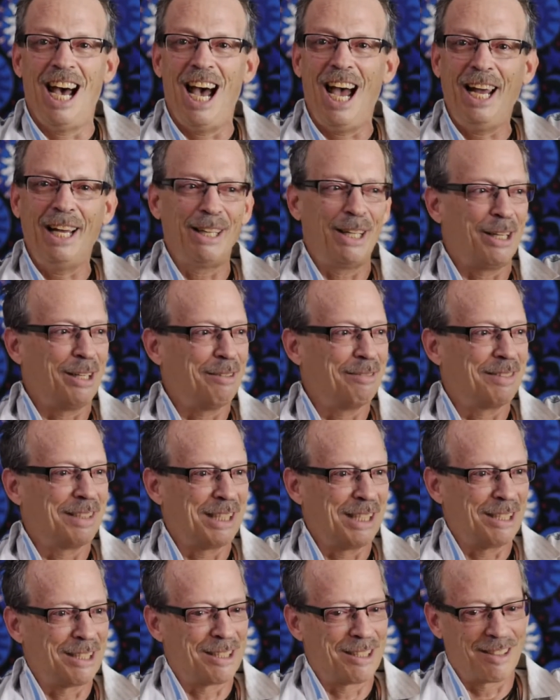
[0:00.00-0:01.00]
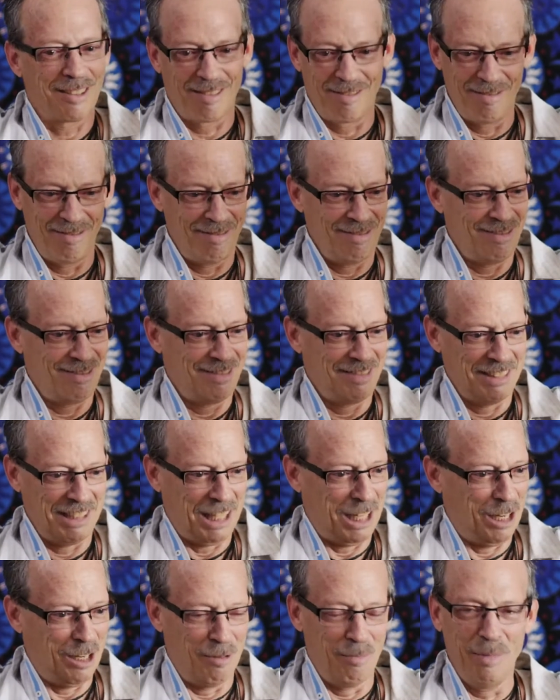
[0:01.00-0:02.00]
I love just,
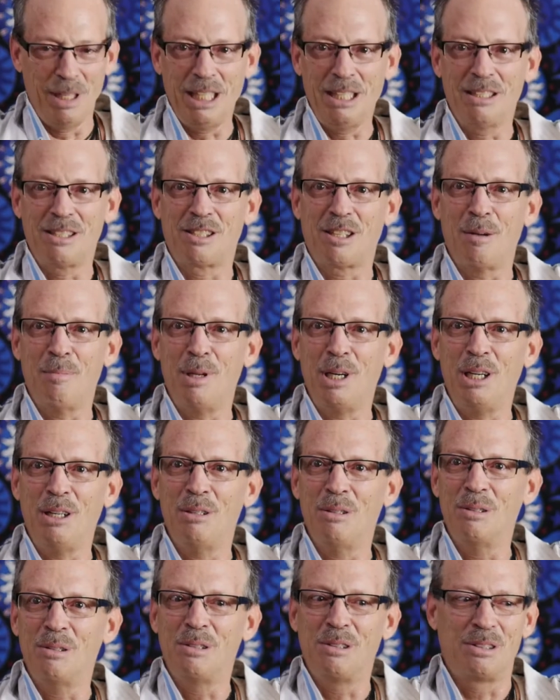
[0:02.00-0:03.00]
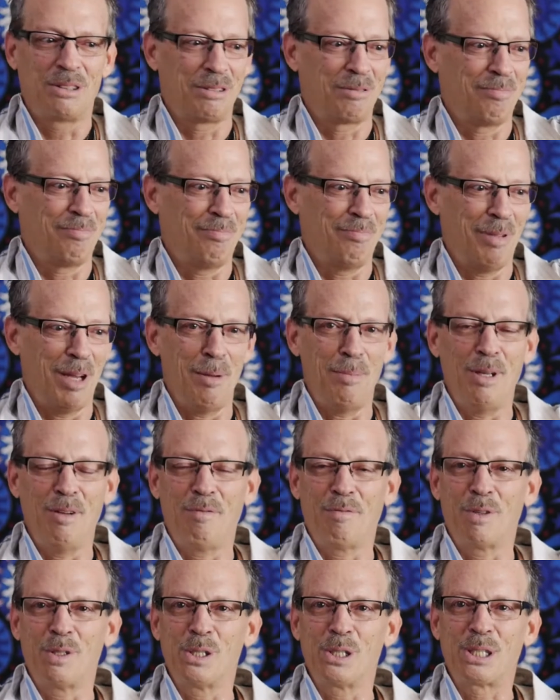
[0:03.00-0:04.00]
you know, meeting somebody who's maybe
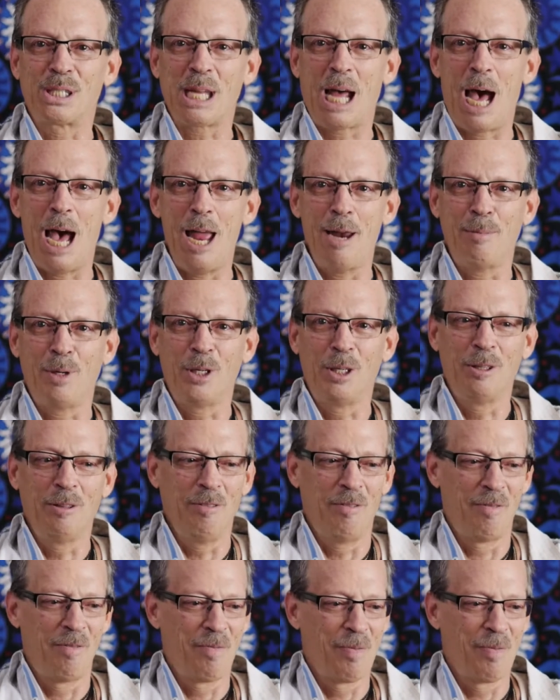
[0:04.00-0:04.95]
a first timer